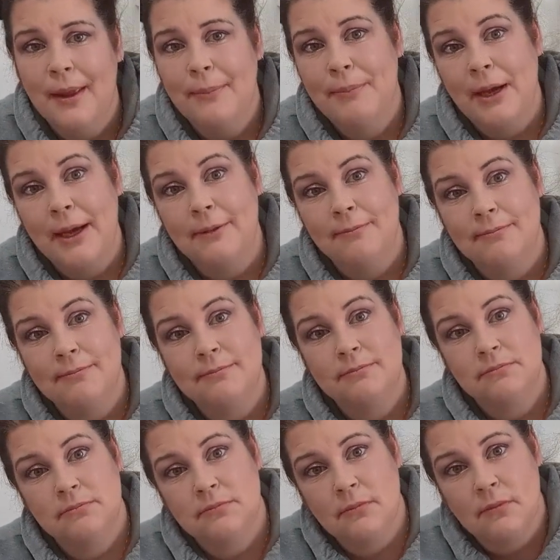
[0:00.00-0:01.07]
But
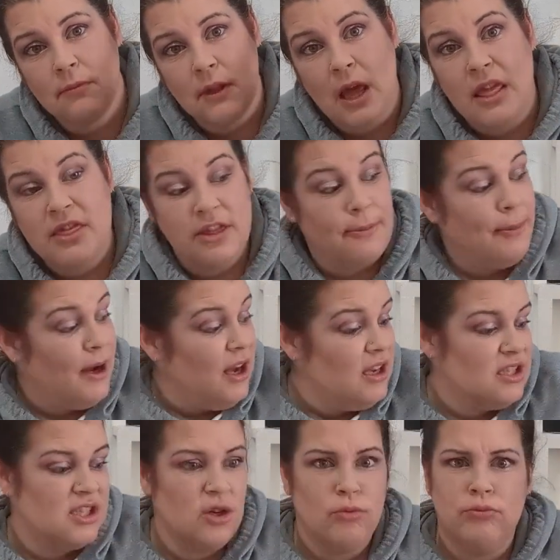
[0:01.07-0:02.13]
the
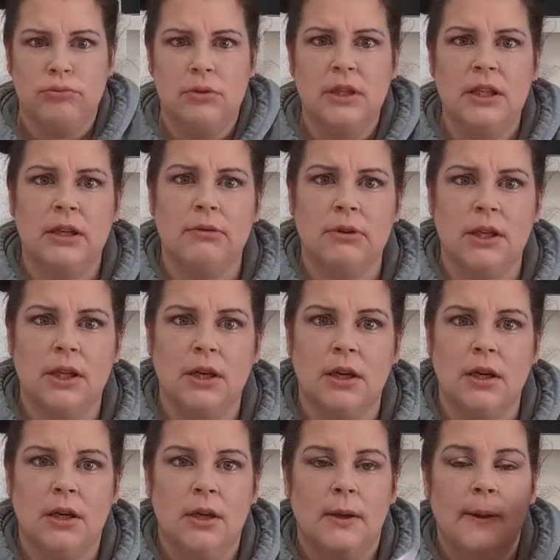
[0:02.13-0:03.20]
box, really, really
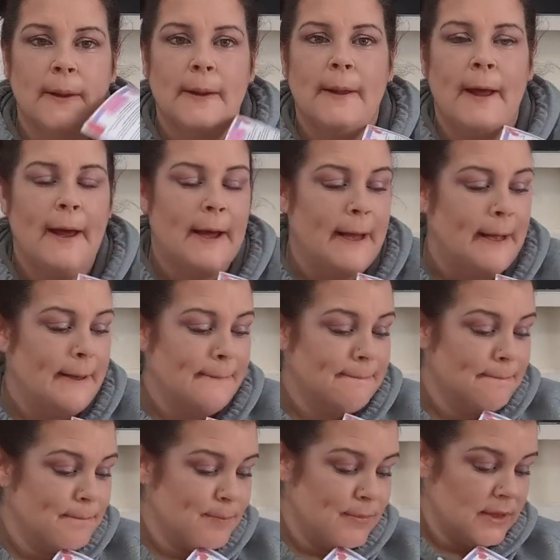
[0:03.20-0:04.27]
good.
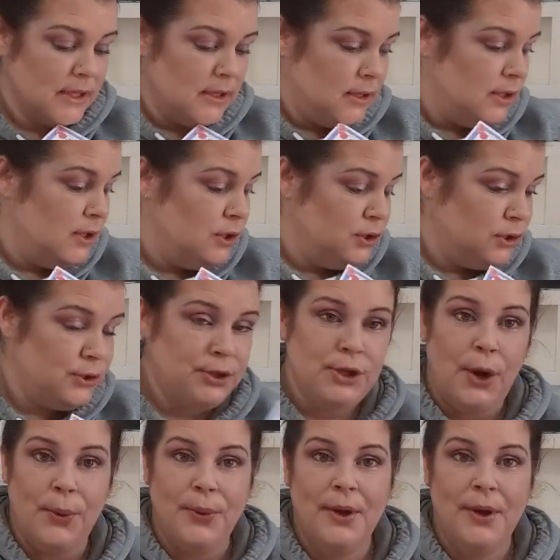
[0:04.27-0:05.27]
So,